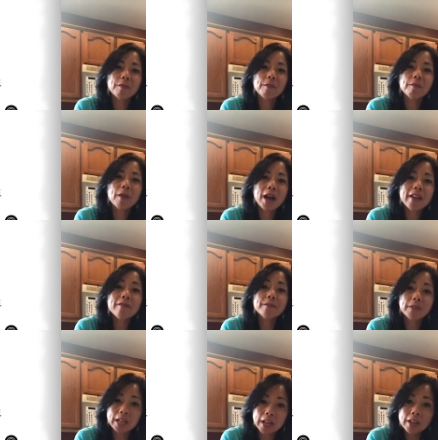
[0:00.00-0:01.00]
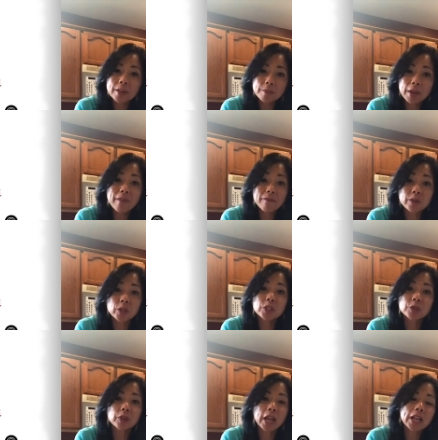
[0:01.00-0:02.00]
My gut, my
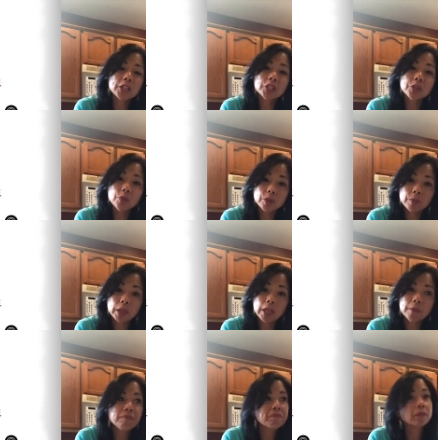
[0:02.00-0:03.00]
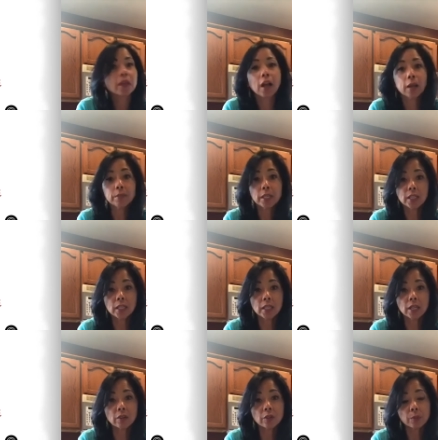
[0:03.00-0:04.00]
first reaction would be, I'm taking
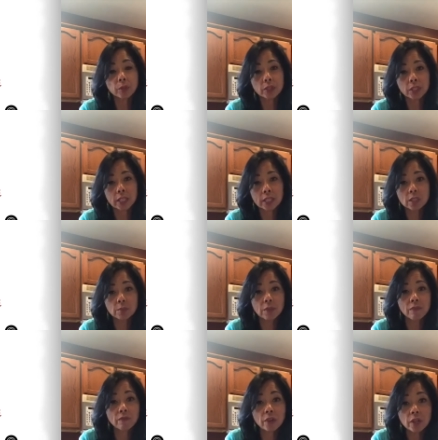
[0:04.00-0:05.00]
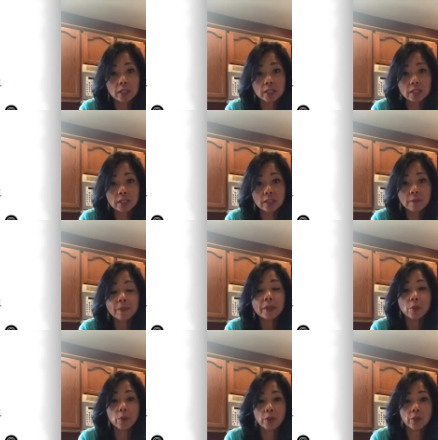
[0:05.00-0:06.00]
care of the person next to me first,
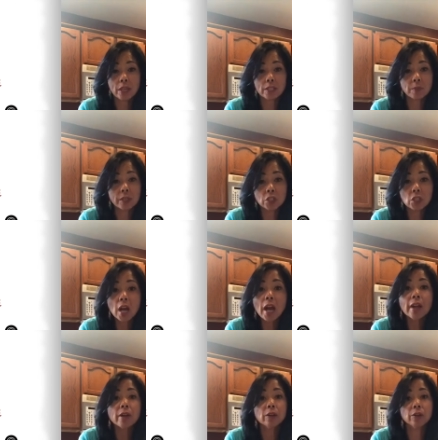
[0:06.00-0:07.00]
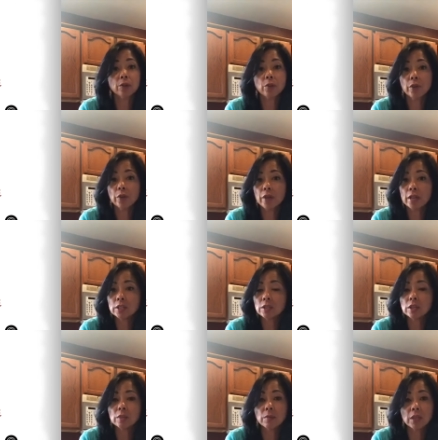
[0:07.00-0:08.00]
whether that's my child or whether that's
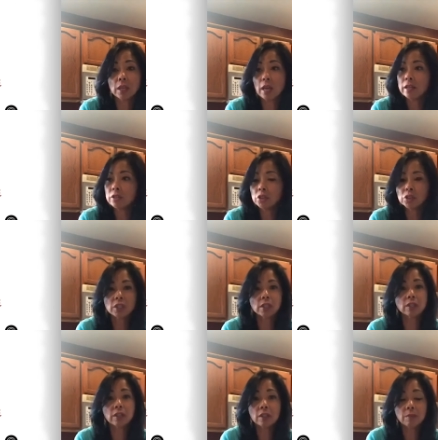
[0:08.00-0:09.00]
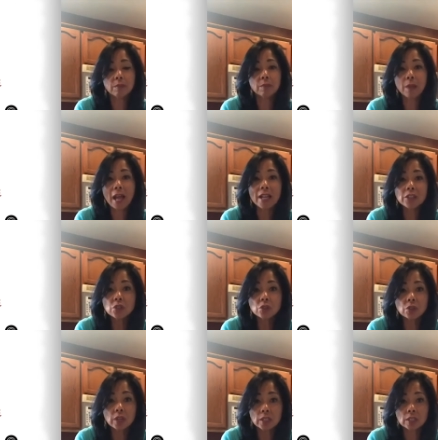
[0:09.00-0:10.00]
going to be just the
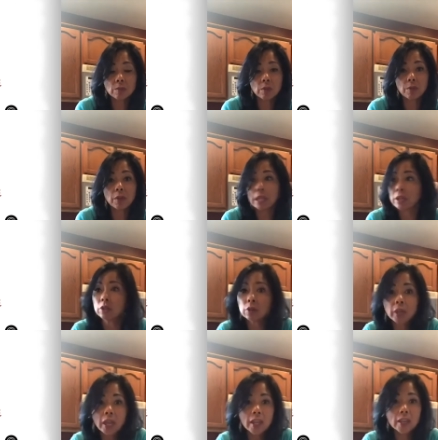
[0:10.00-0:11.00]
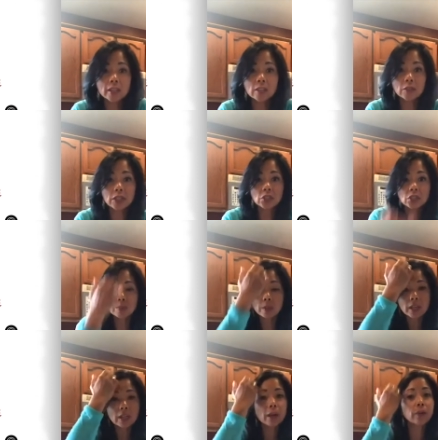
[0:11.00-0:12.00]
passenger next to me. I'll be like, are you okay? That's just
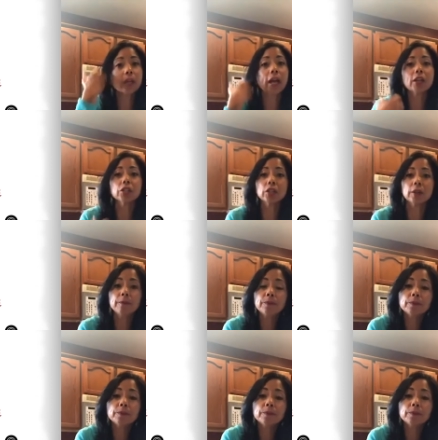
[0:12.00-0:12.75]
my gut reaction.